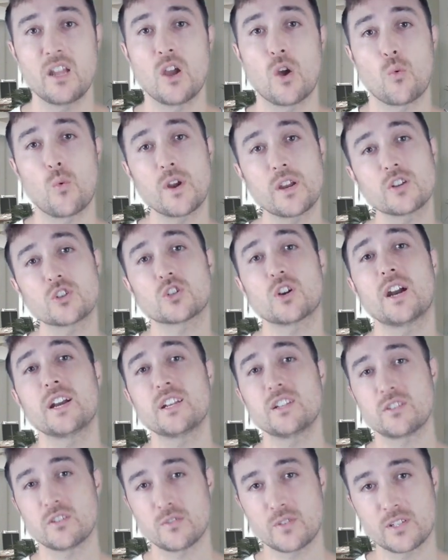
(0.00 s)
What you're trying to
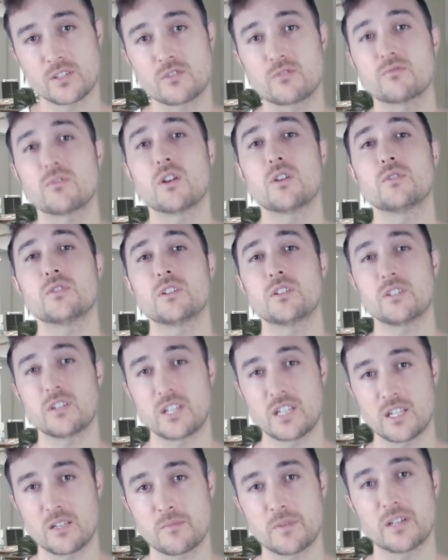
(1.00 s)
do is grow your
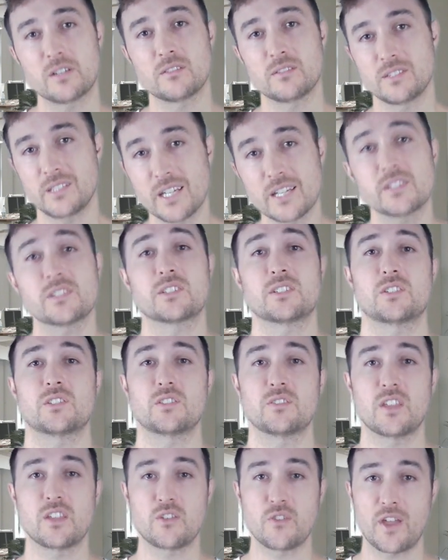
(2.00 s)
email list so
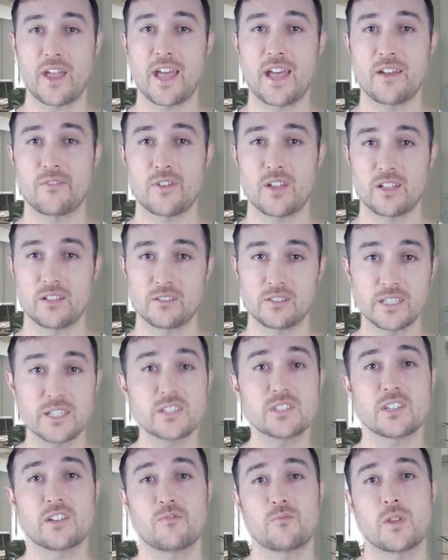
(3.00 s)
that you have a list
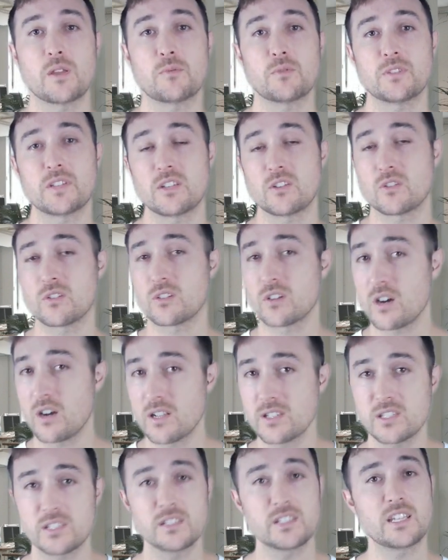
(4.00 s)
of people that you can
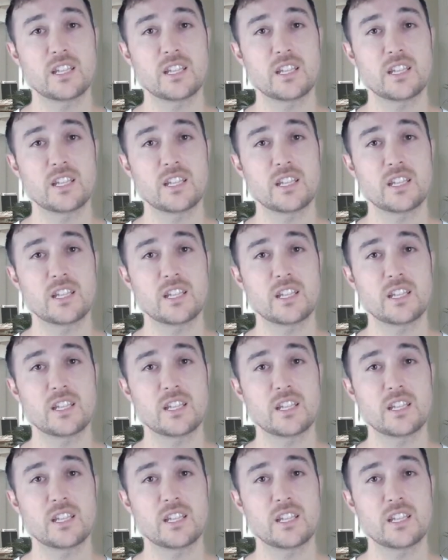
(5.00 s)
constantly